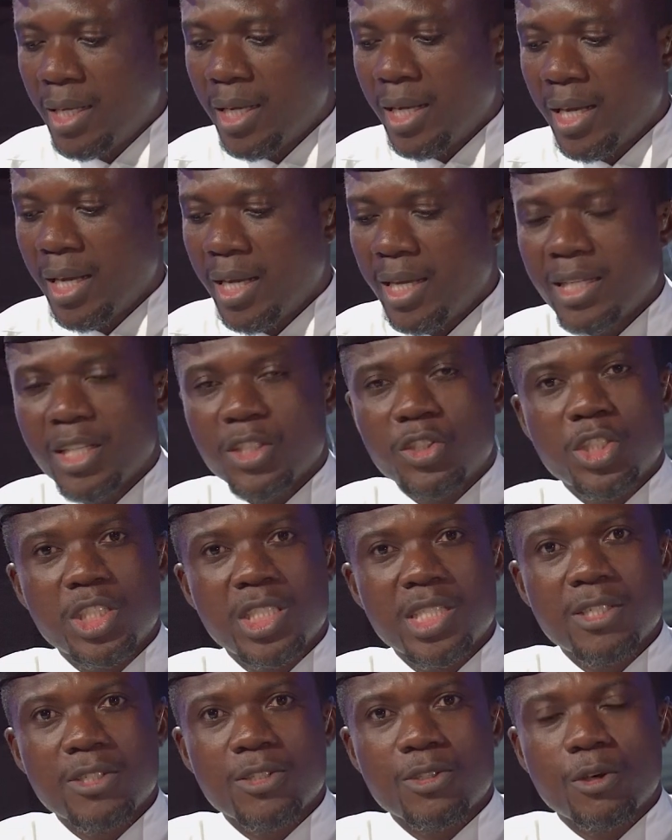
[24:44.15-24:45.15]
the
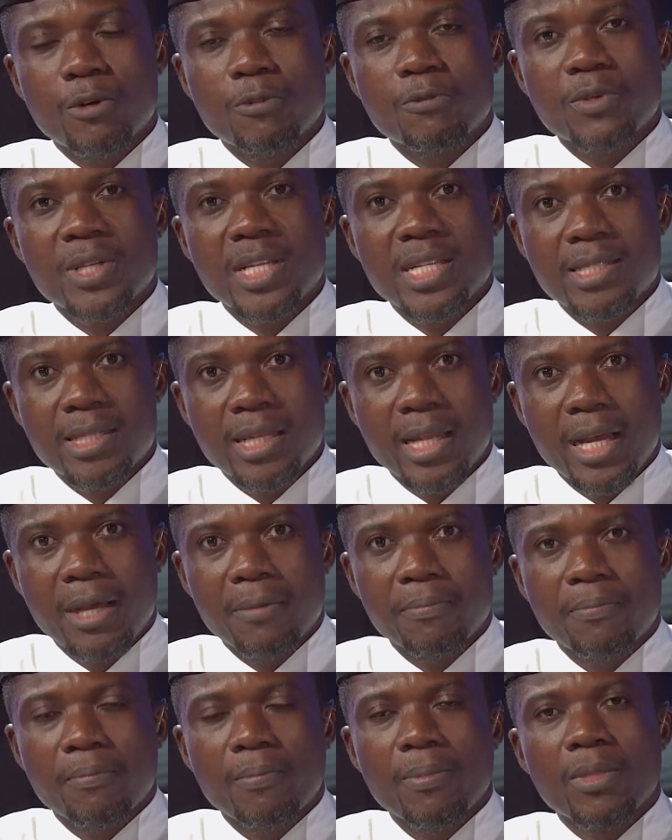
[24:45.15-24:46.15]
teachings of
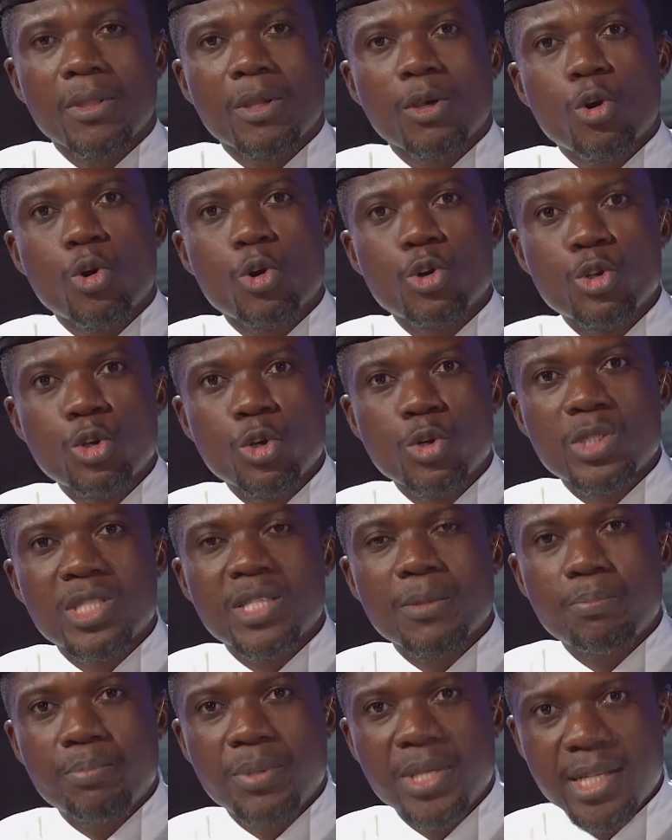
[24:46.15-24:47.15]
Islam
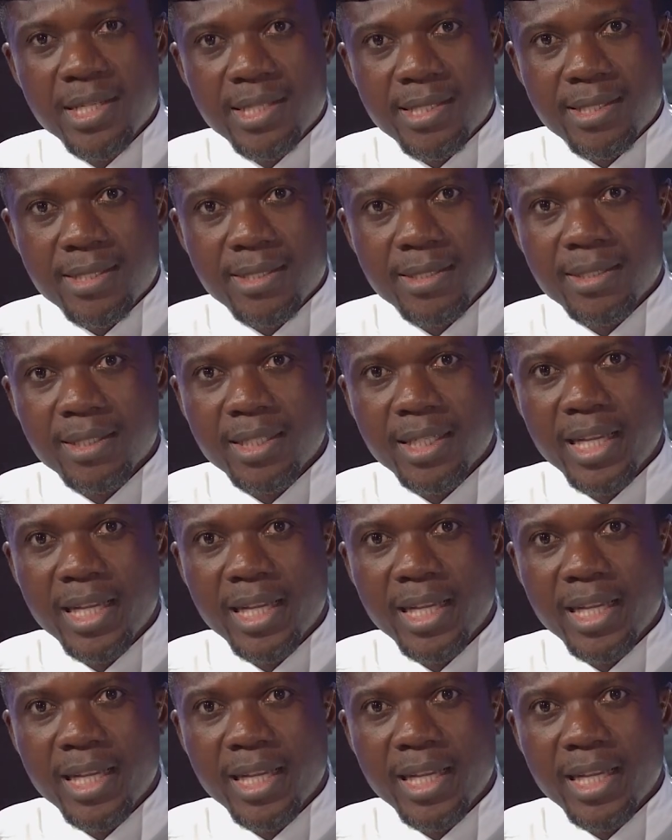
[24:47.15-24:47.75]
connote peace.